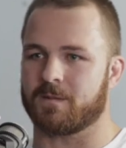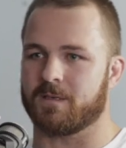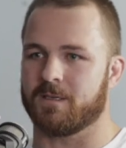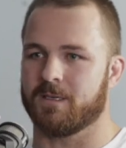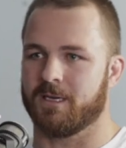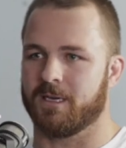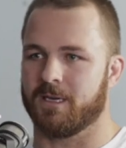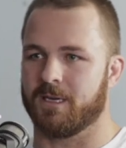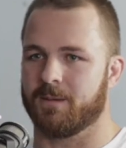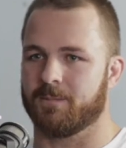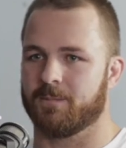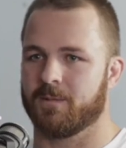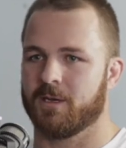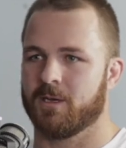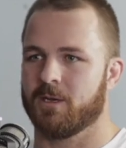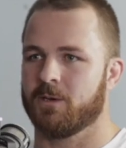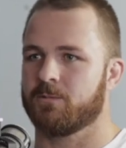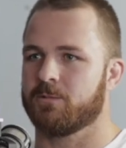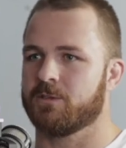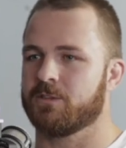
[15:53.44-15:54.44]

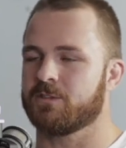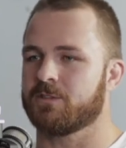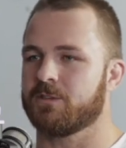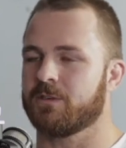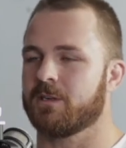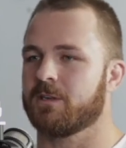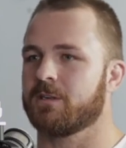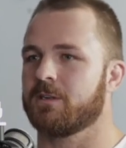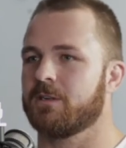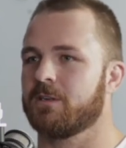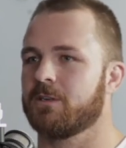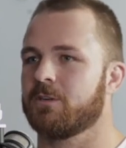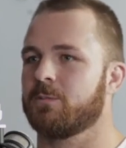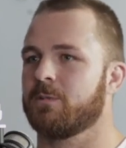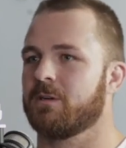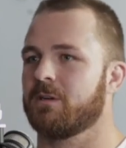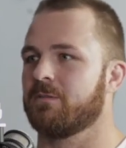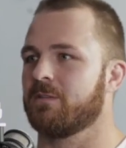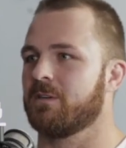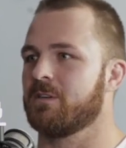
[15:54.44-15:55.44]
we just got a little
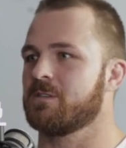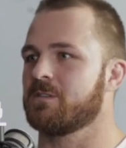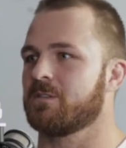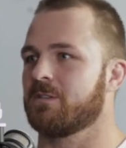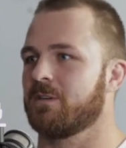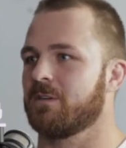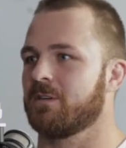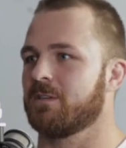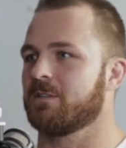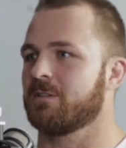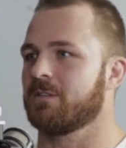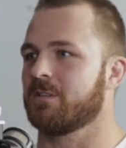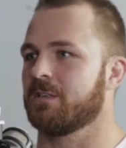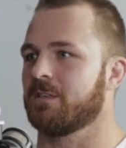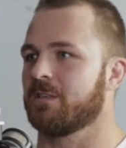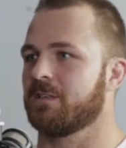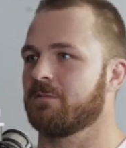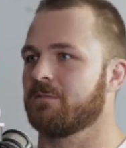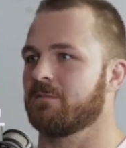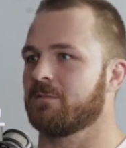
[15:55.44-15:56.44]
bit of an insight
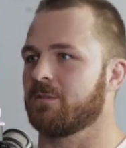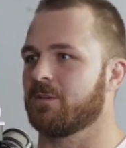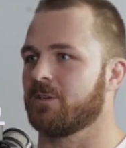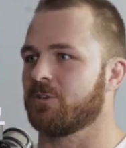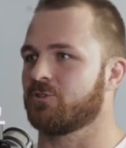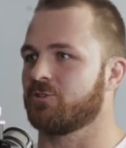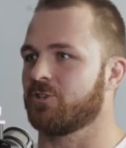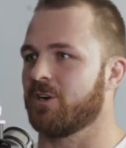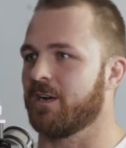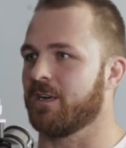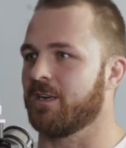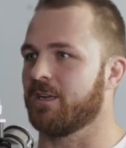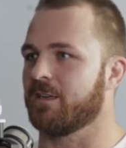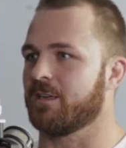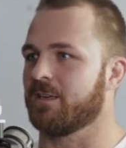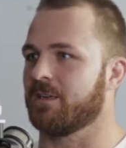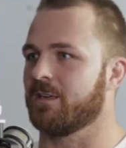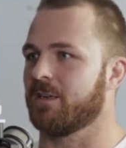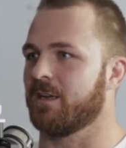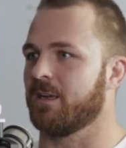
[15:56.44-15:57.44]
into like
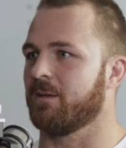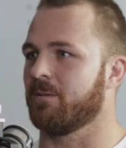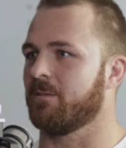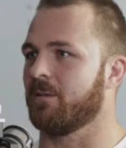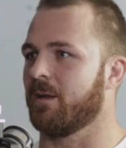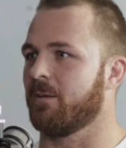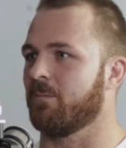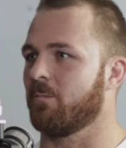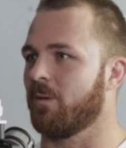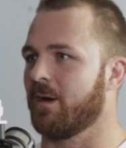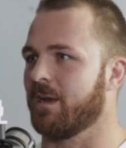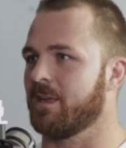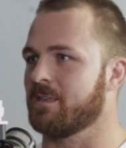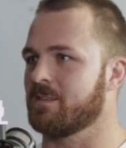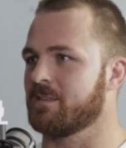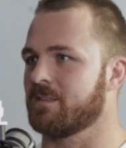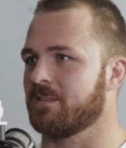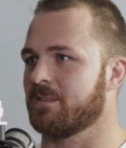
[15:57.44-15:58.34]
training and weights,